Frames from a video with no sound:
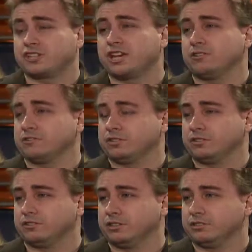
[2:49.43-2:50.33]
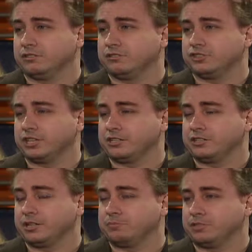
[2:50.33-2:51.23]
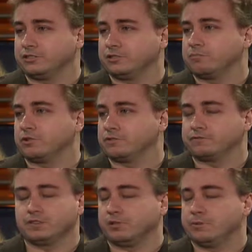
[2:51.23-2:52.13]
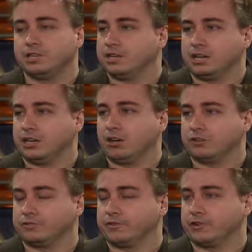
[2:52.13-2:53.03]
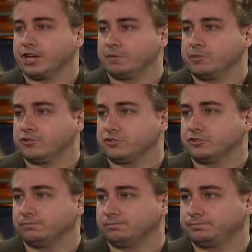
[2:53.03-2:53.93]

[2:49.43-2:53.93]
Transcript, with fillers: Shadows, the, the Johnny Depp, uh, Tim Burton film, uh, also very high budgeted.